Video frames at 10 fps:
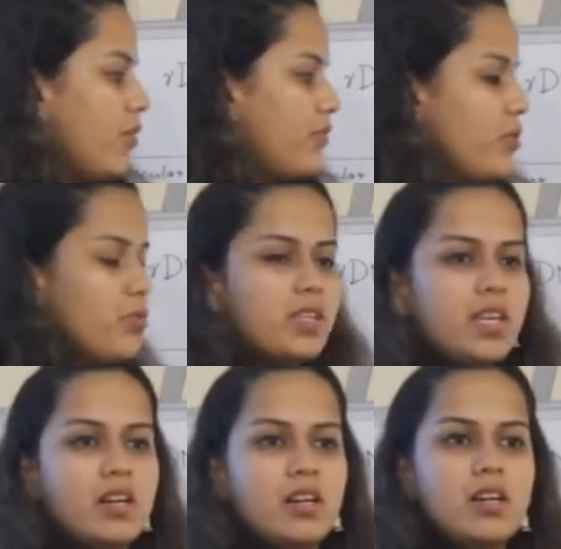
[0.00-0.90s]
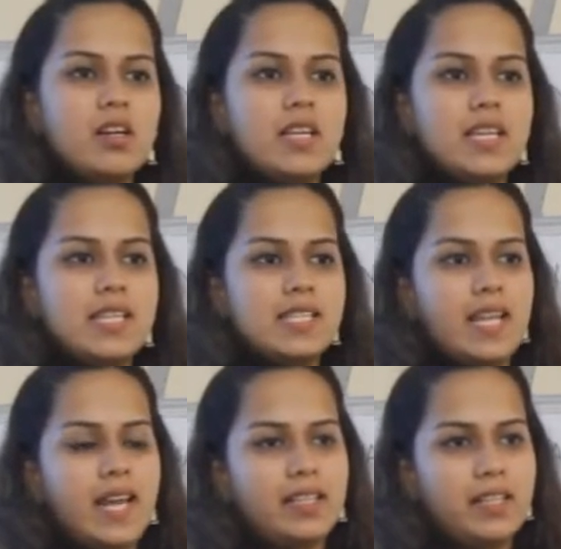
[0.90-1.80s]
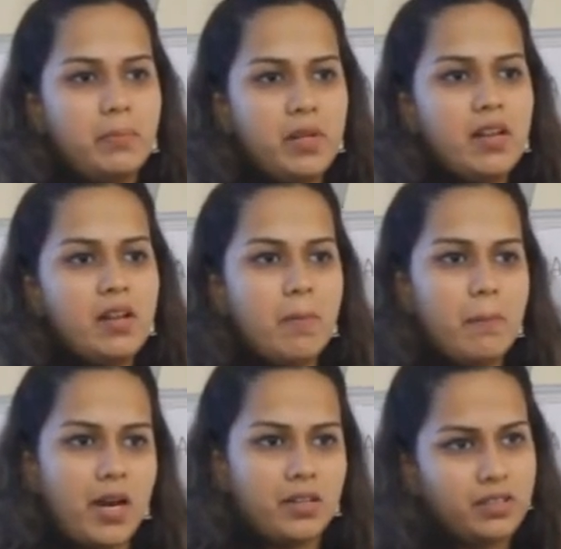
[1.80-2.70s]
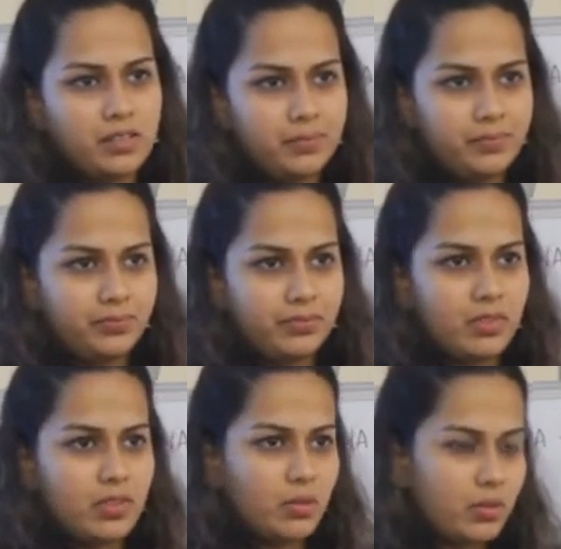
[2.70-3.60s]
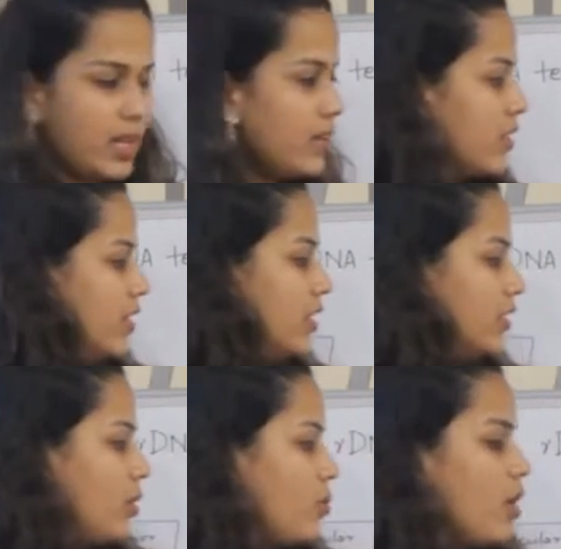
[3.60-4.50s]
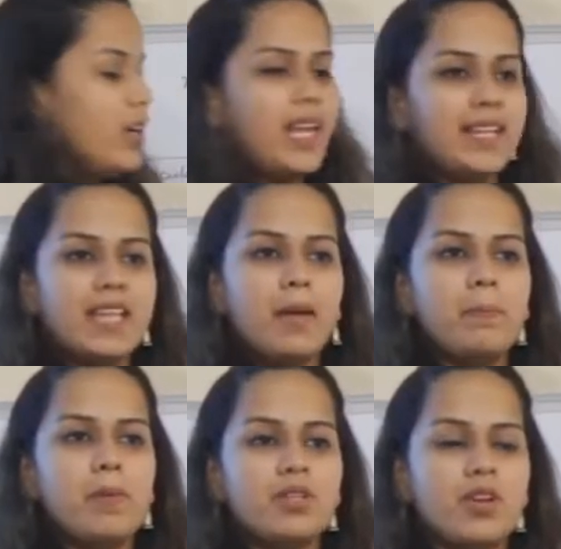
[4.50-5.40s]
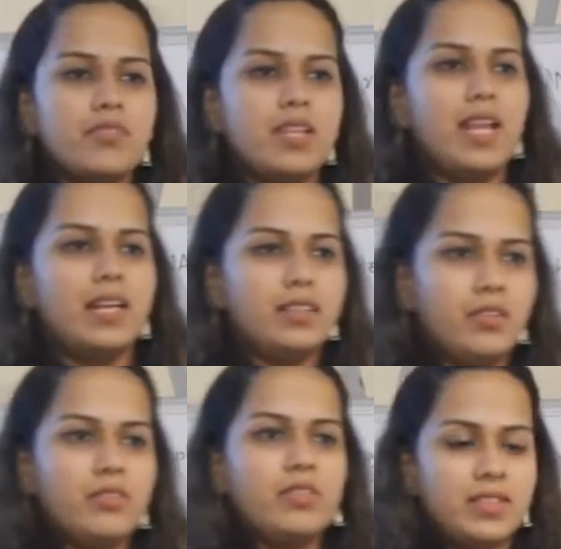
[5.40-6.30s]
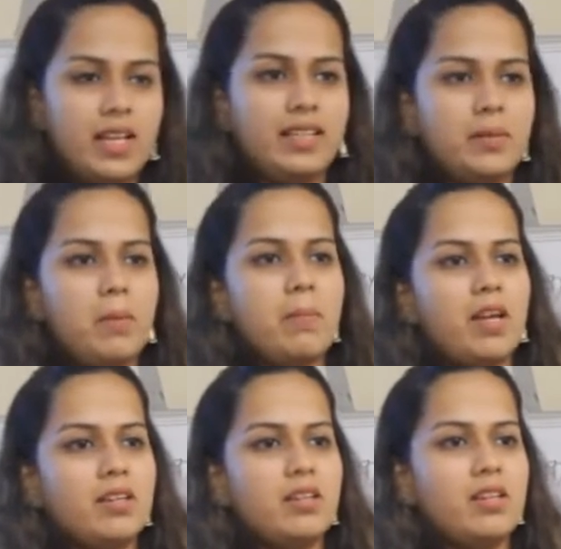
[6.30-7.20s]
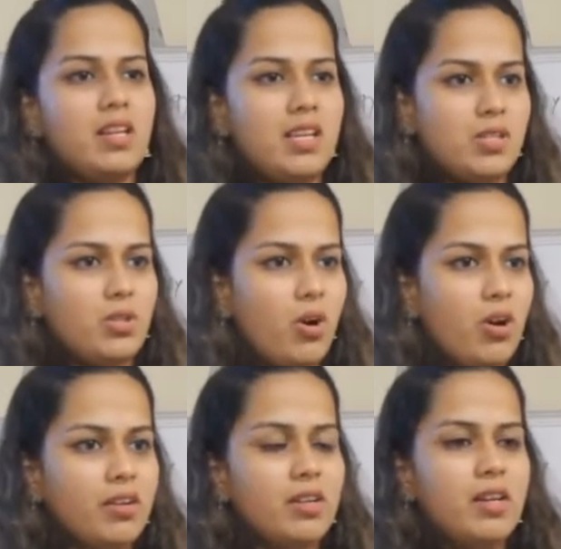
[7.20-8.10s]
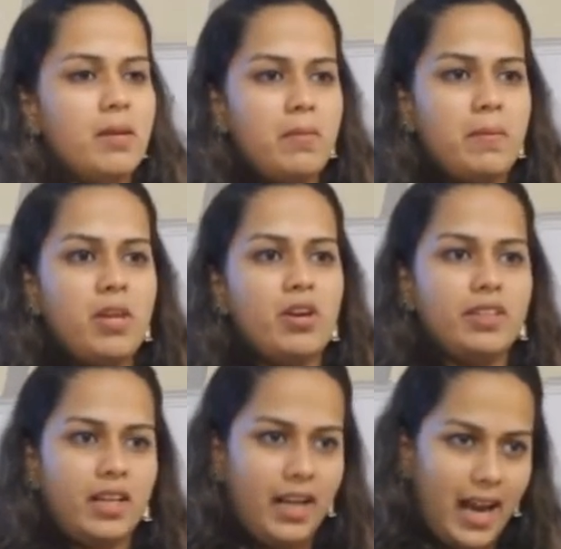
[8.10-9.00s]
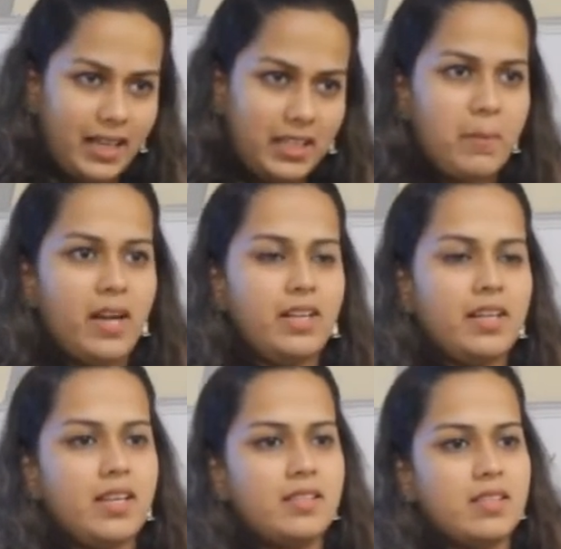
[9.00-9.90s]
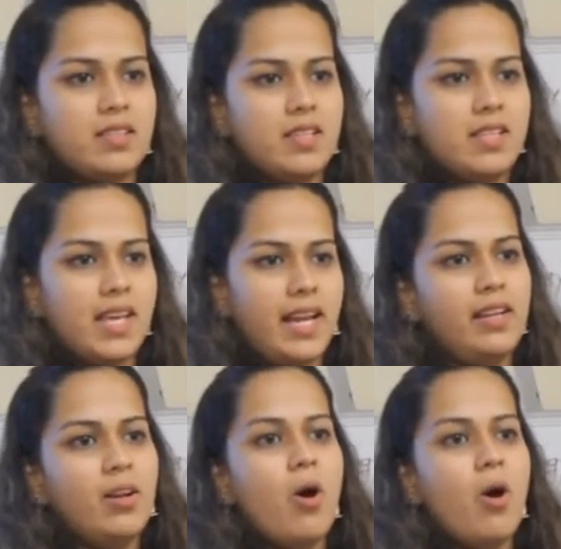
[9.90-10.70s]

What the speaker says: of using a selectable marker. Okay. Now what examples of selectable marker is your maybe your antibiotic resistant site,